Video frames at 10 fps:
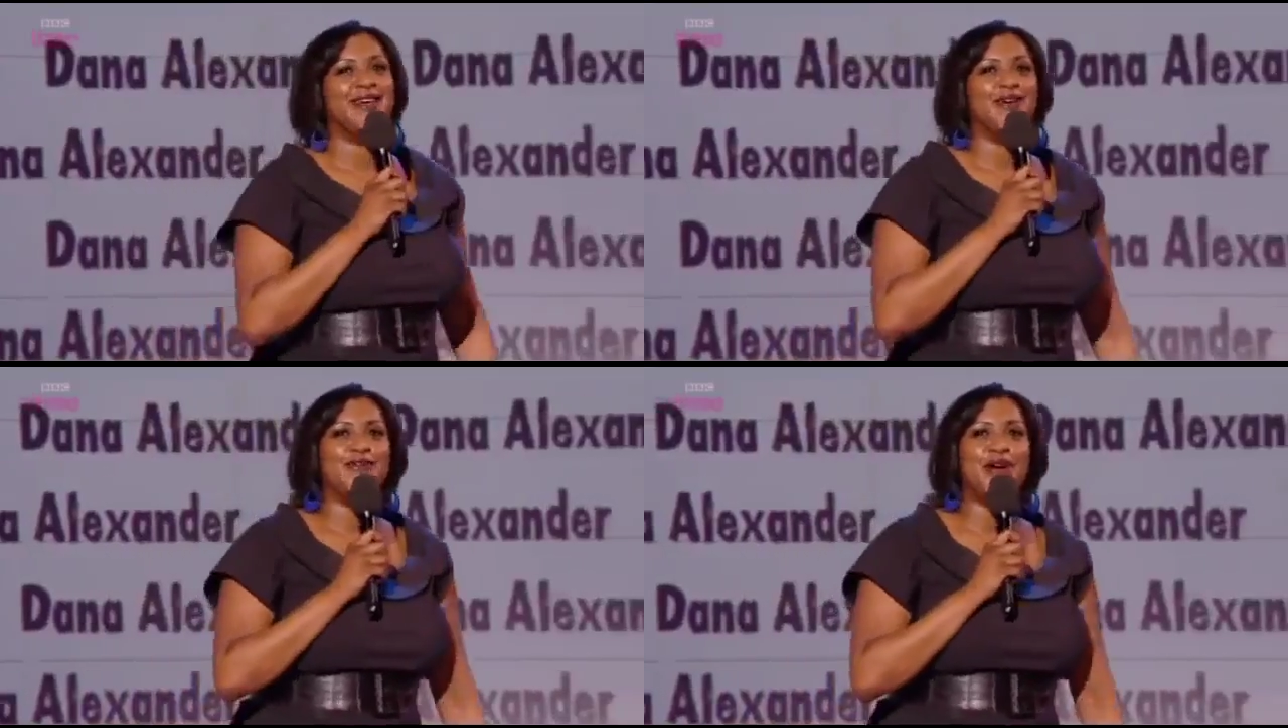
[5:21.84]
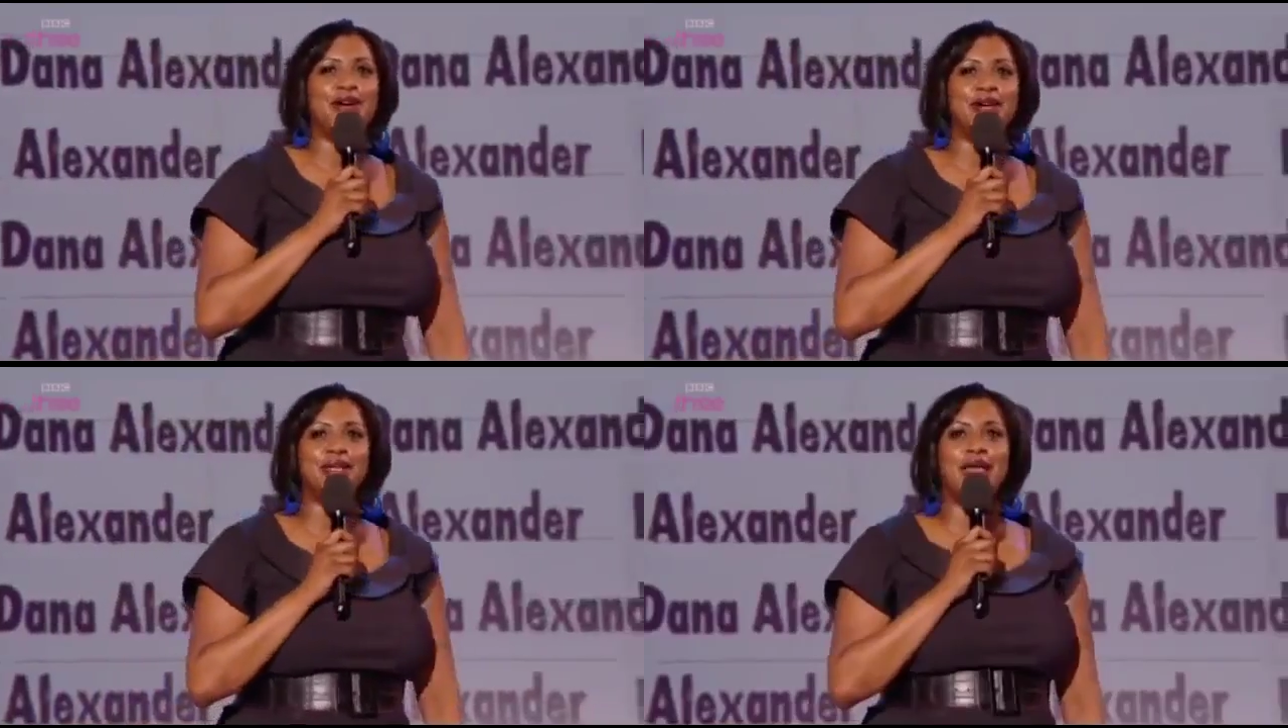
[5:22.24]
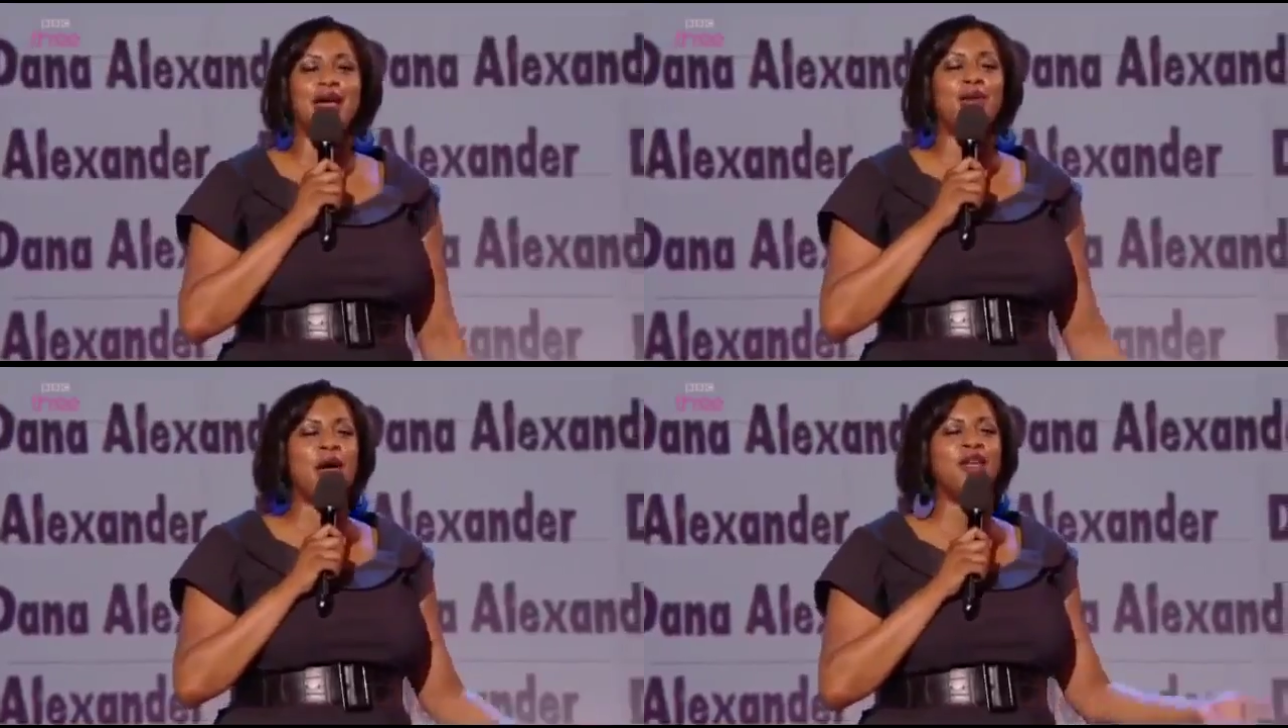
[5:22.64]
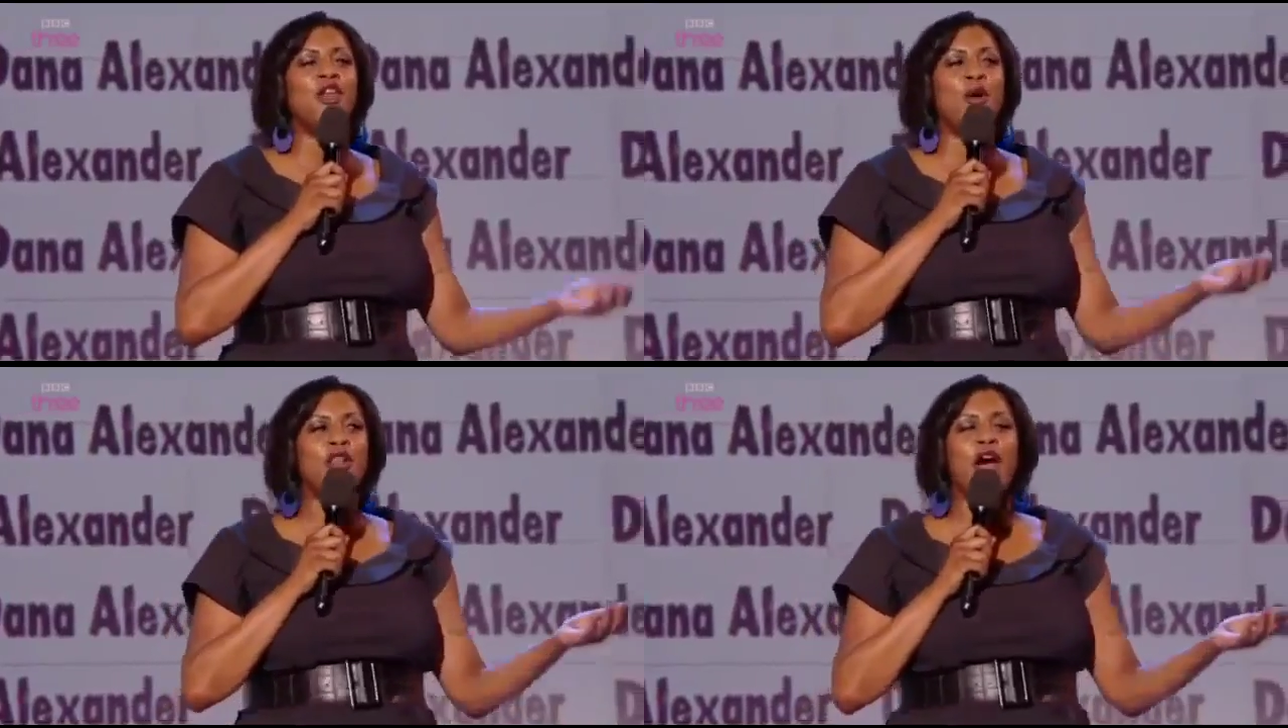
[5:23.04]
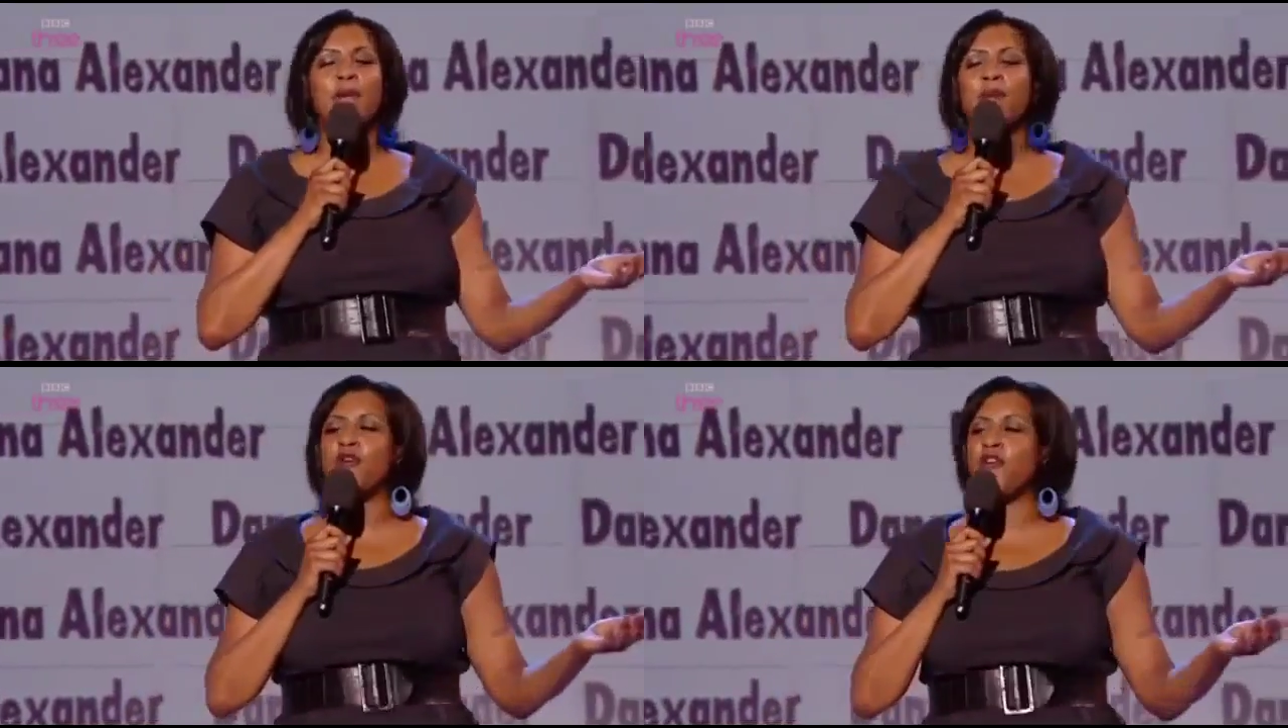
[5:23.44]
Very exciting. You know, a lot
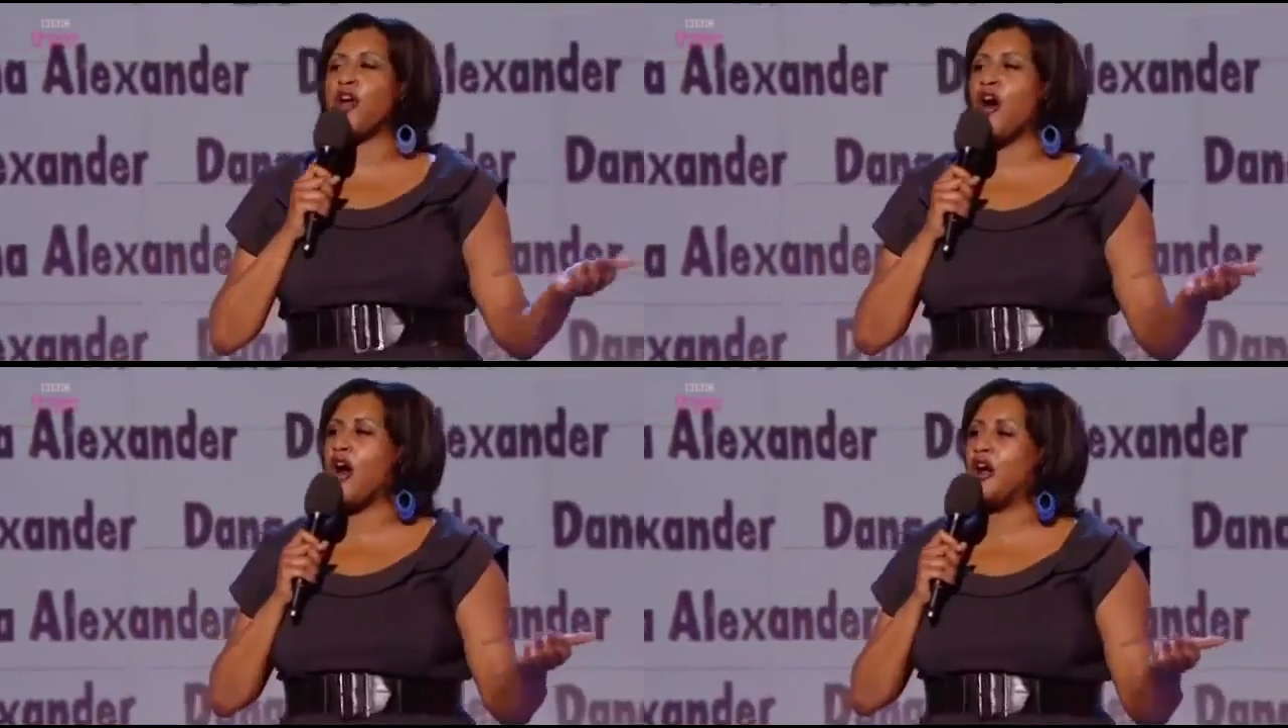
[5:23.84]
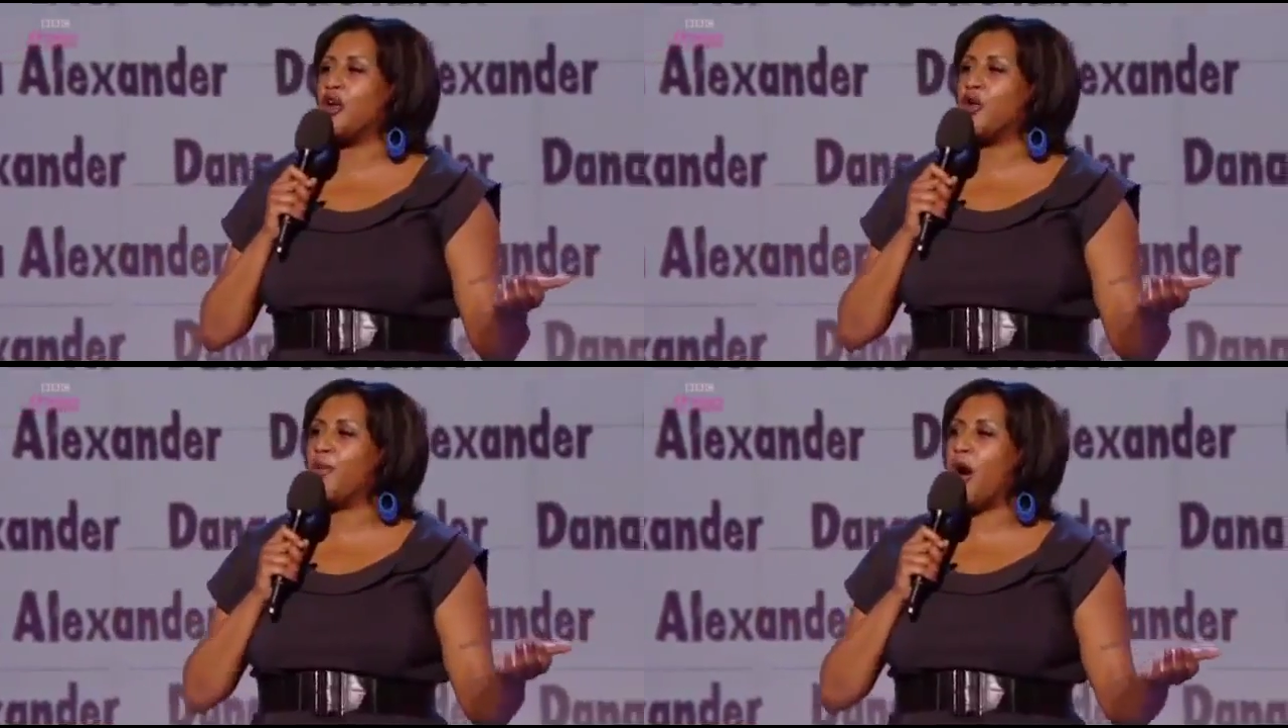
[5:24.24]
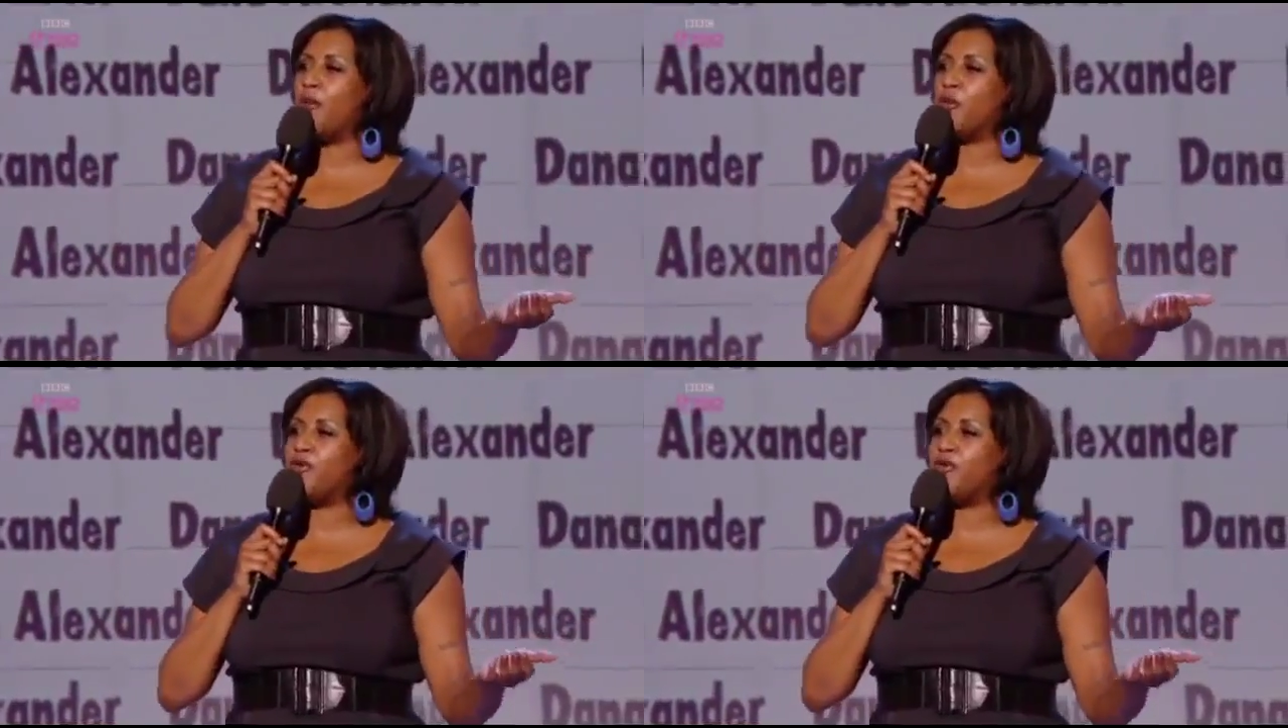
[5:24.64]
of people are very hard on Obama.